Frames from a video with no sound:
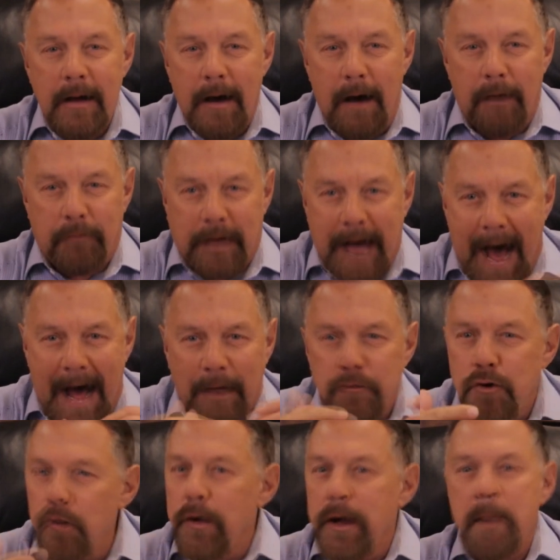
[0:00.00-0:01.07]
of God
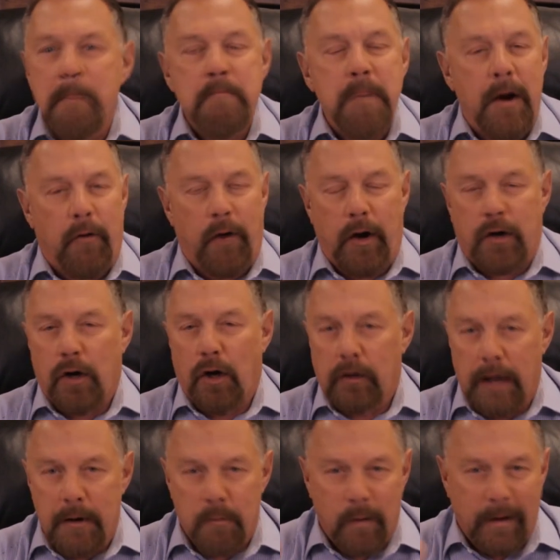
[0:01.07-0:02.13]
doing a miracle
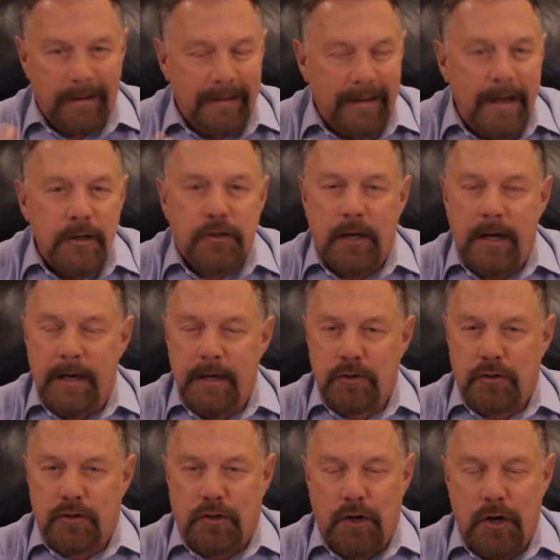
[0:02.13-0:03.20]
and releasing
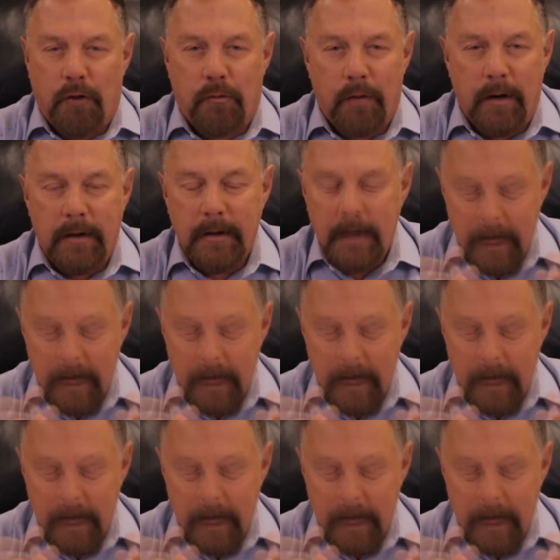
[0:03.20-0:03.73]
his children.